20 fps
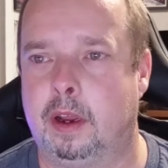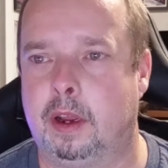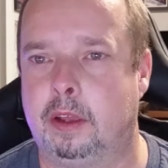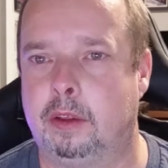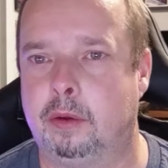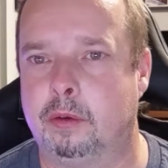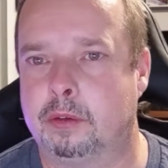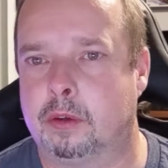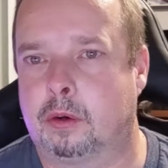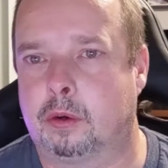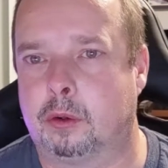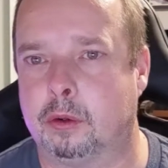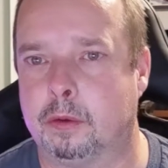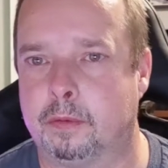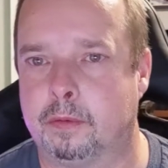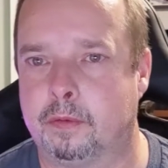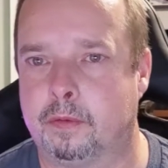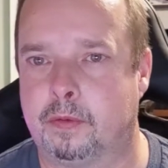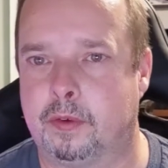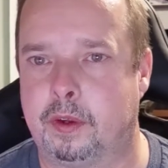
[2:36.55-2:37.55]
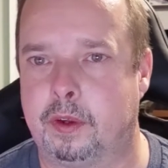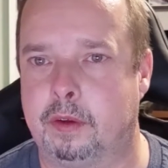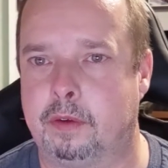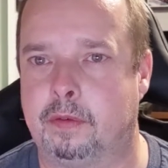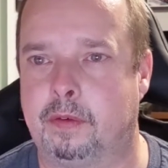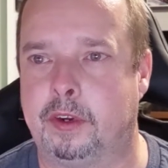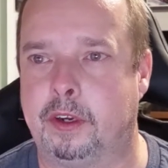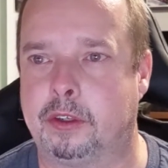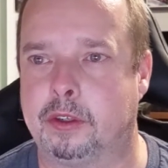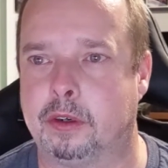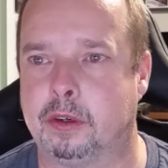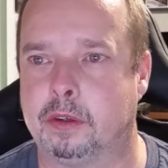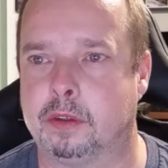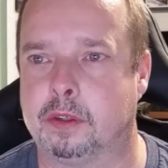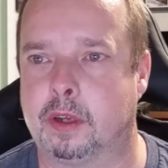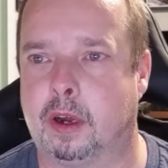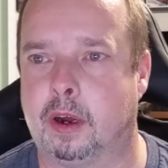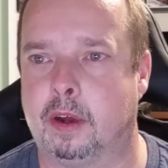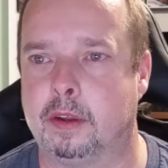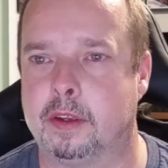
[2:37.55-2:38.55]
and those are cool
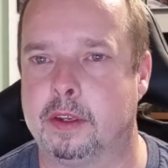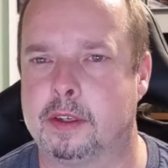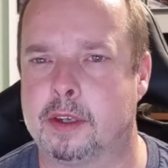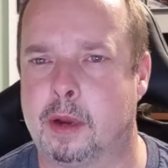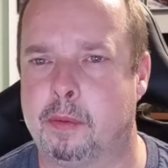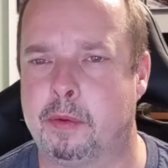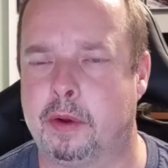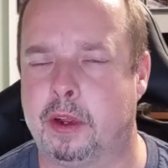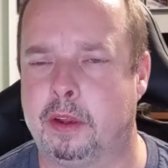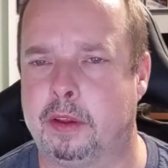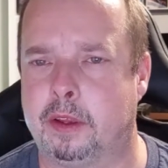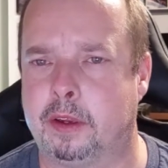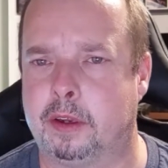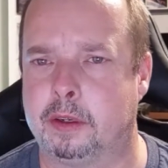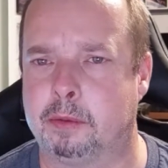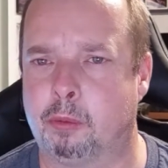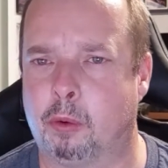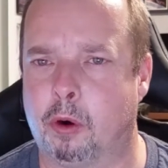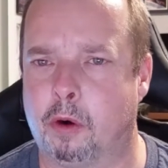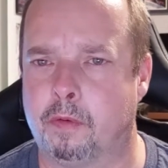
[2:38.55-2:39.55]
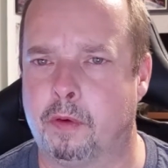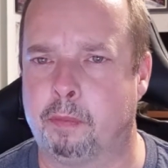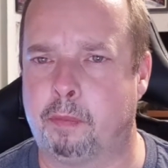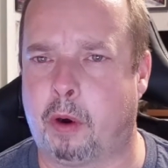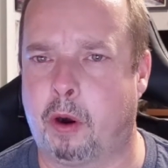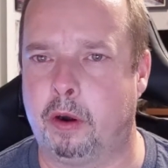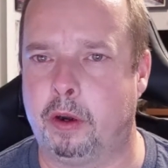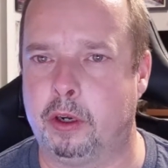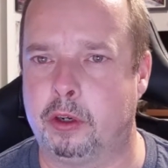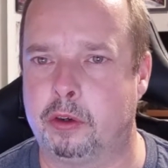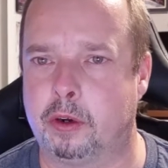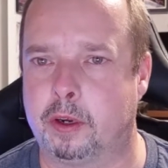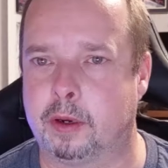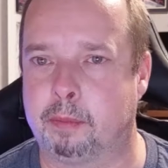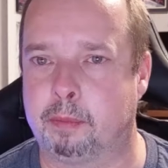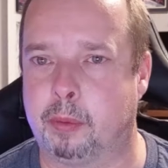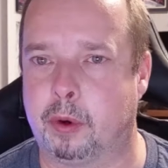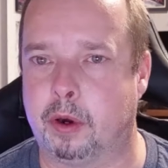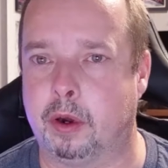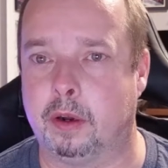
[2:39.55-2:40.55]
features. The summon I think is more of a party trick,
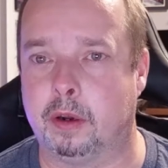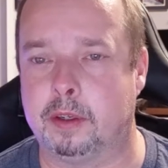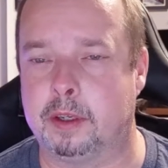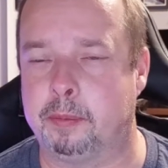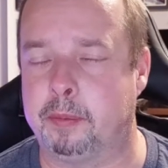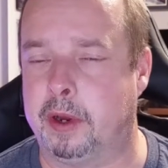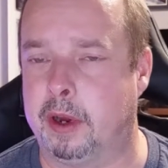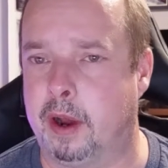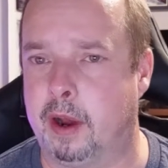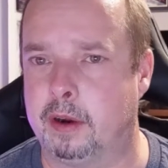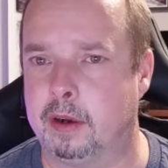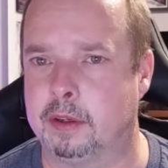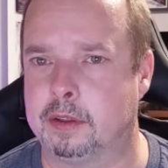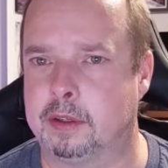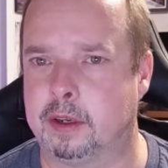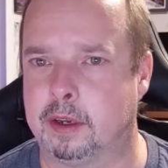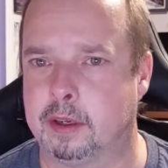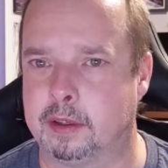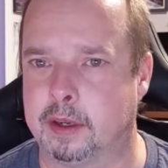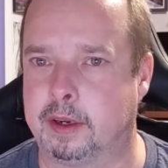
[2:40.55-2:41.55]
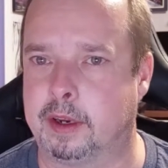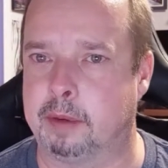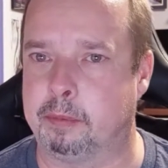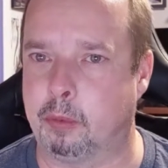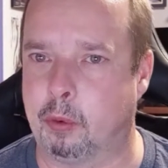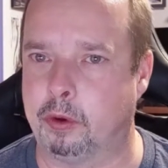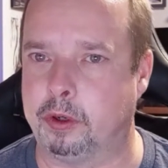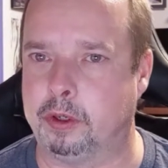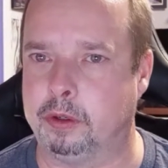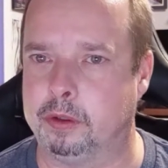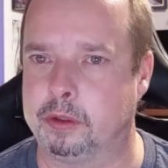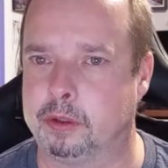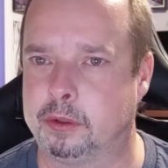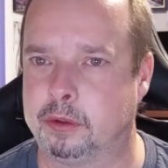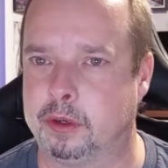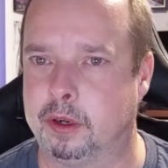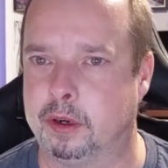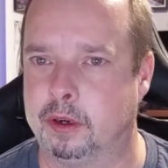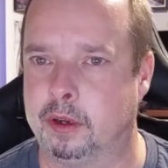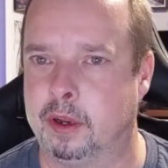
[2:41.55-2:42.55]
but to be honest, as I get more used
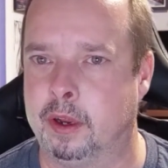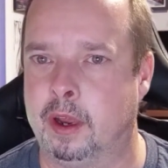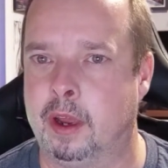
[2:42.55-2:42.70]
to it